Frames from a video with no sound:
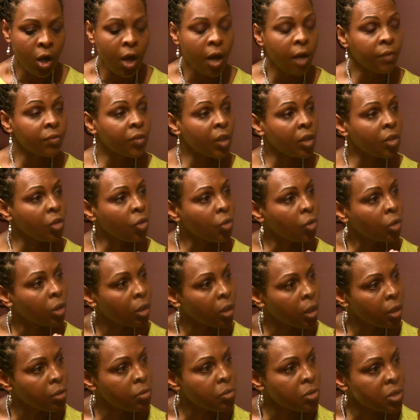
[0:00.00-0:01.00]
Then you
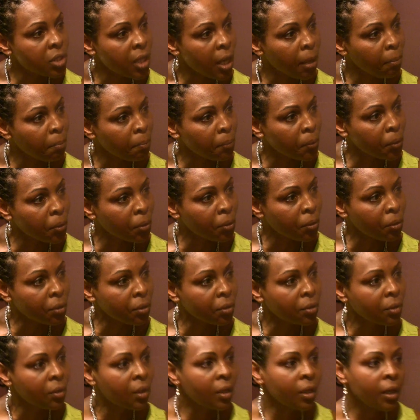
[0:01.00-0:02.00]
close that book
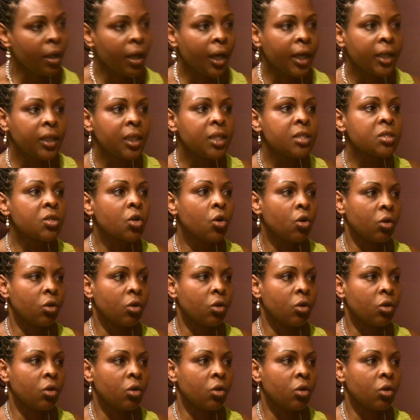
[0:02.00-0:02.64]
and it's gone.